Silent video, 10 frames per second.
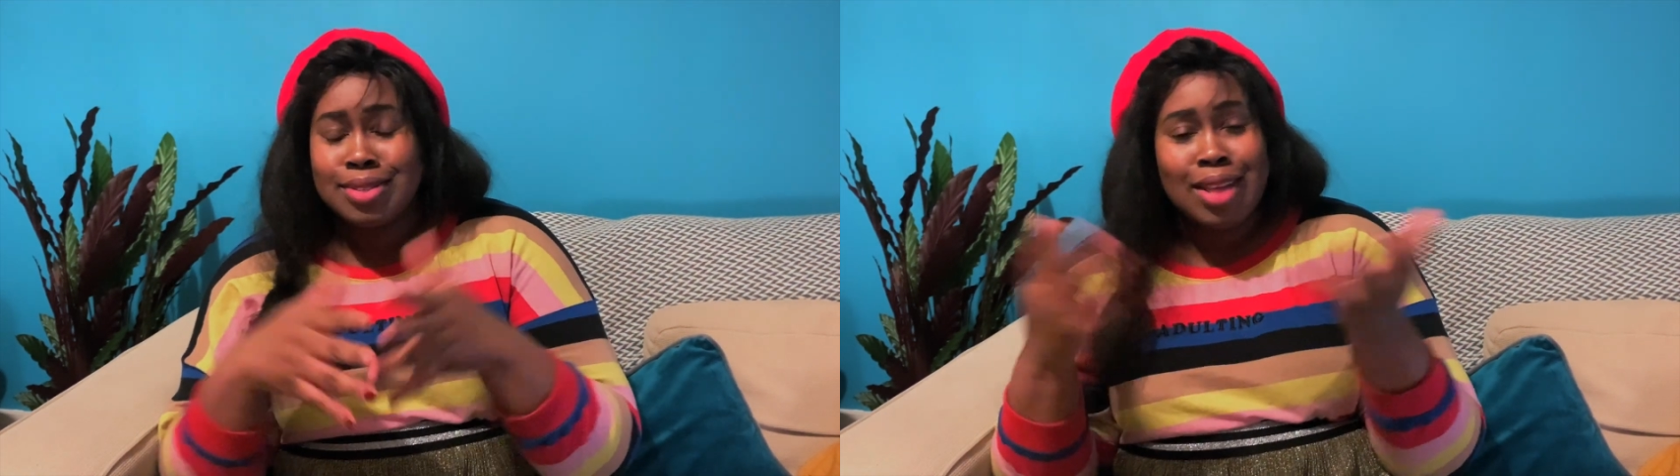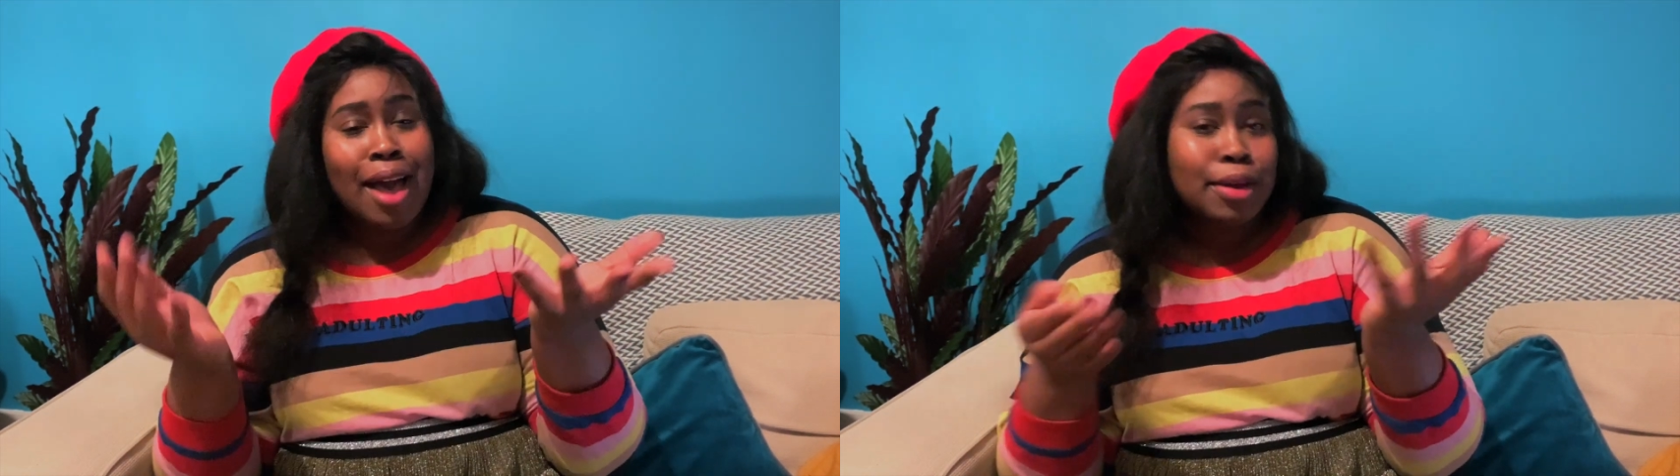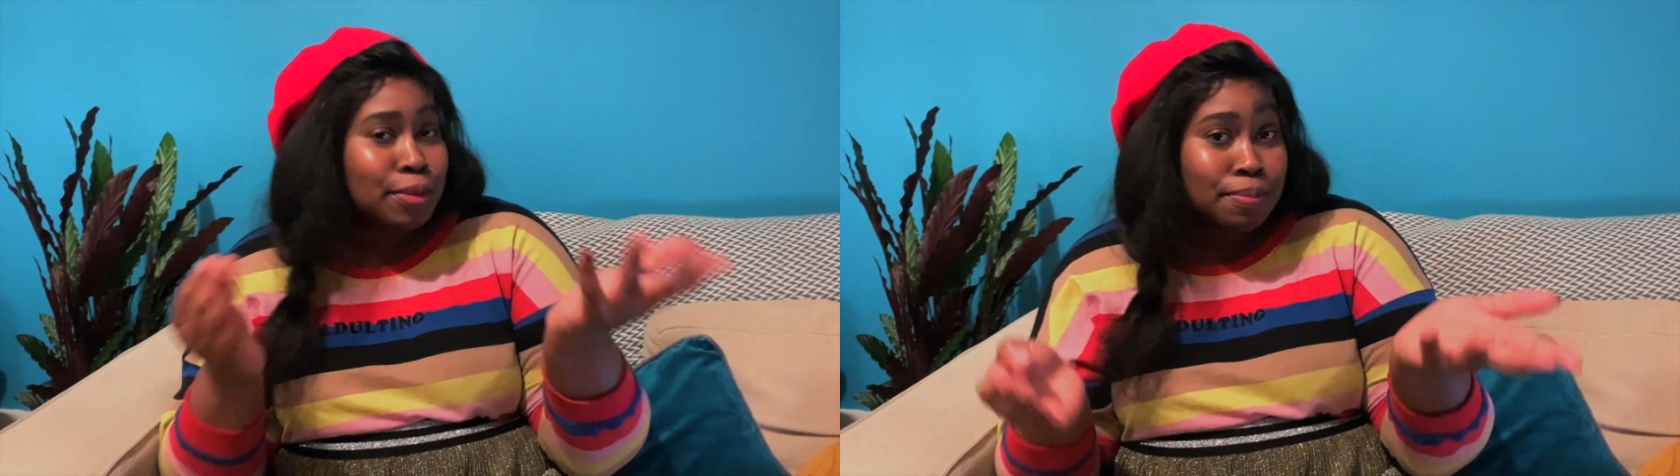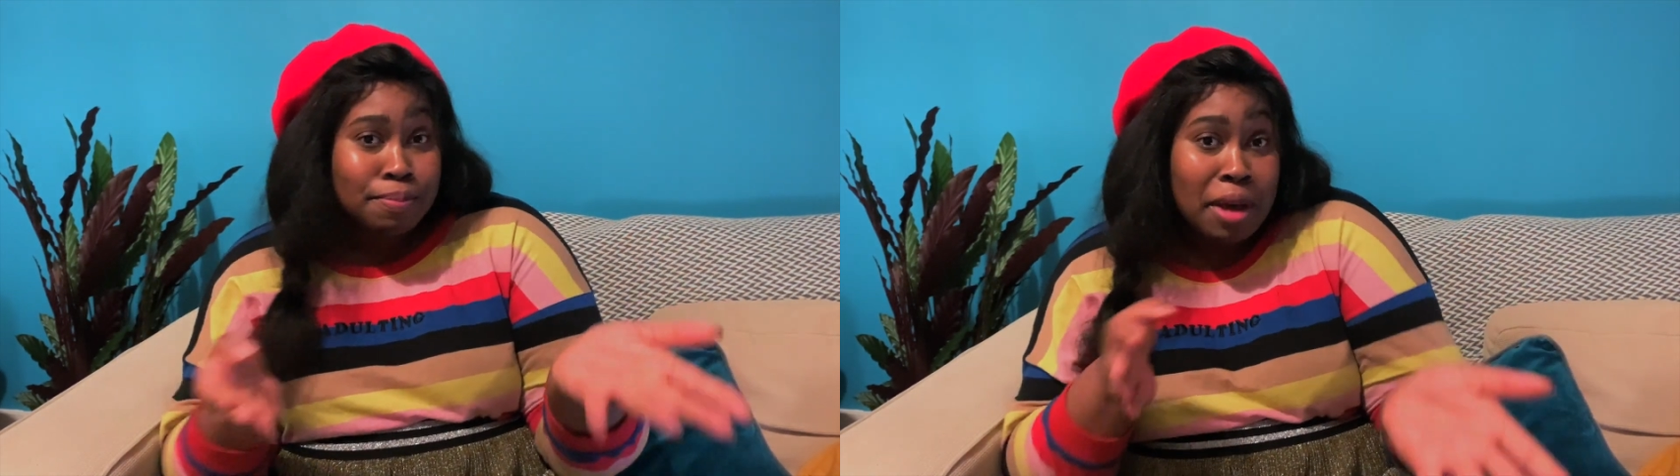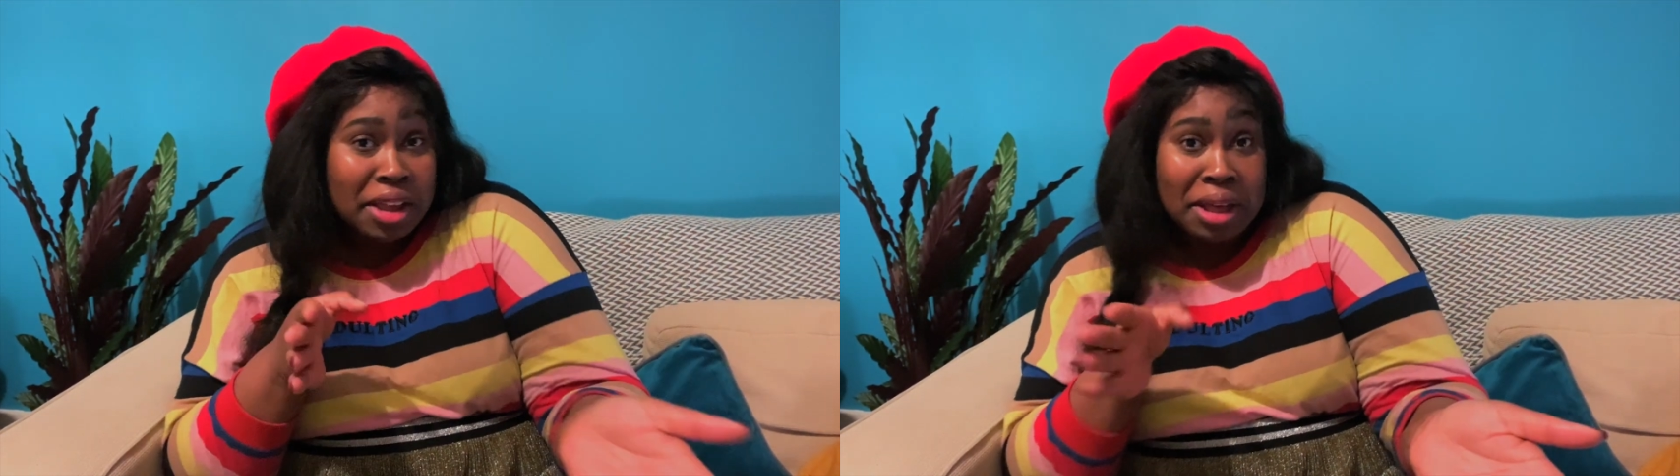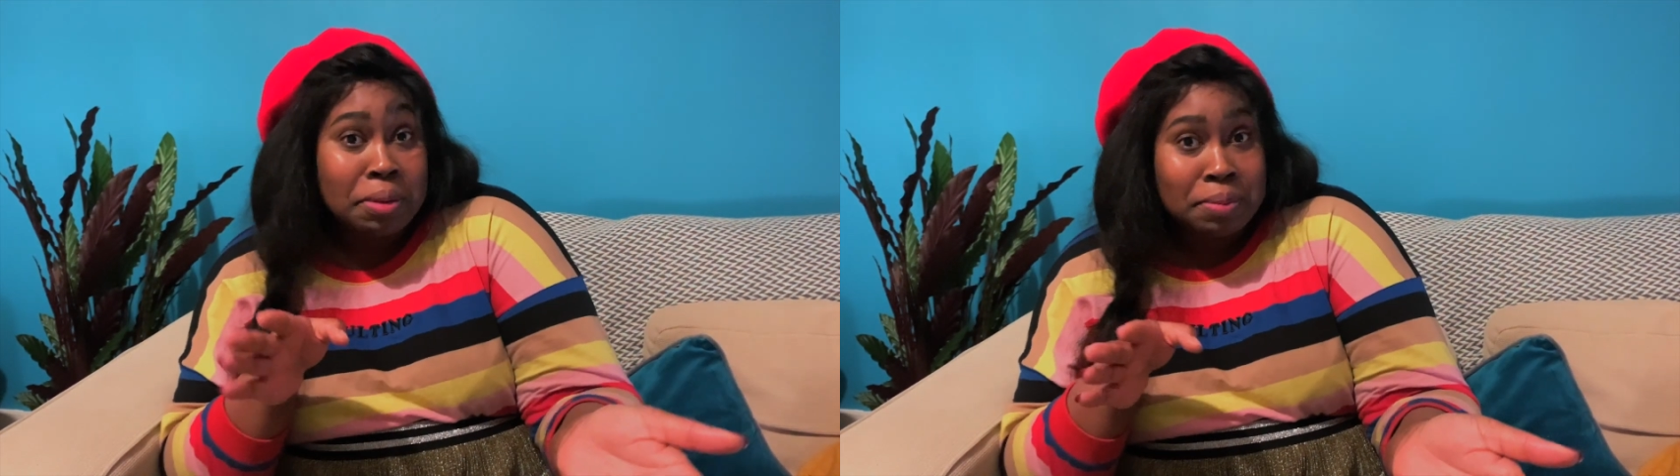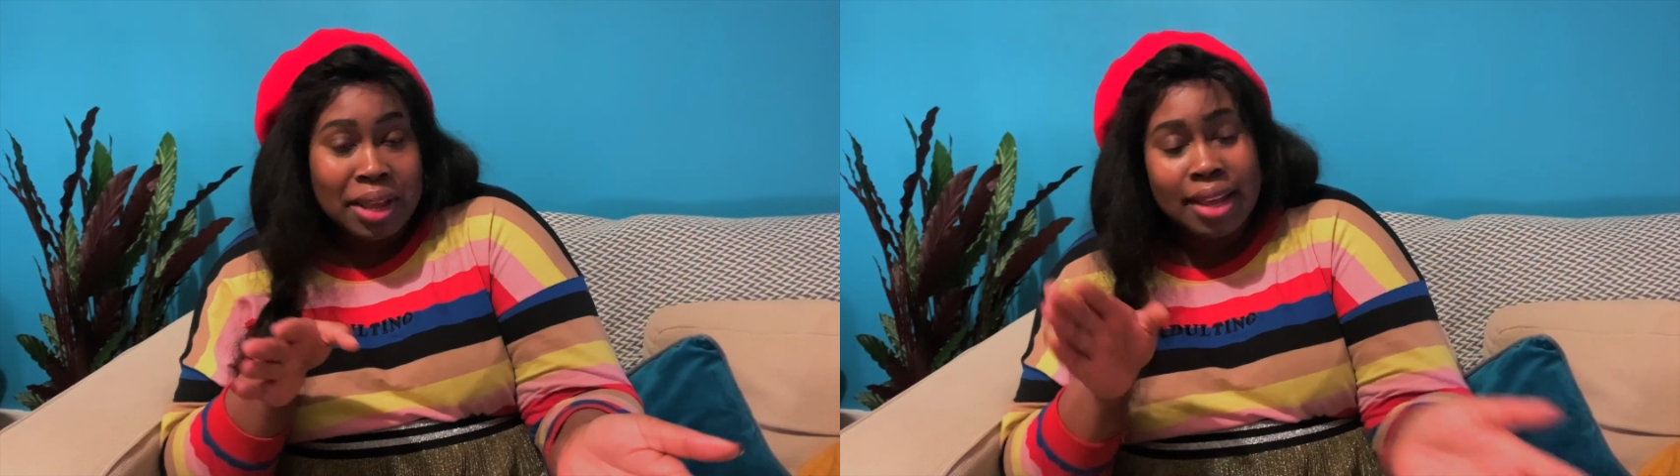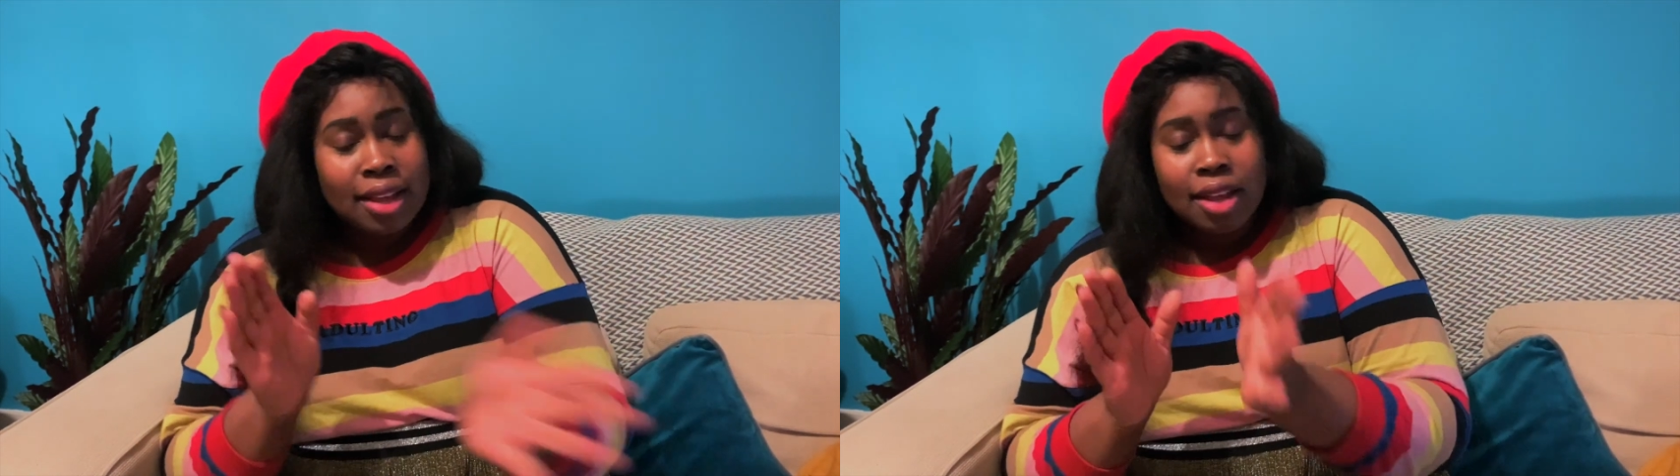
That might help me.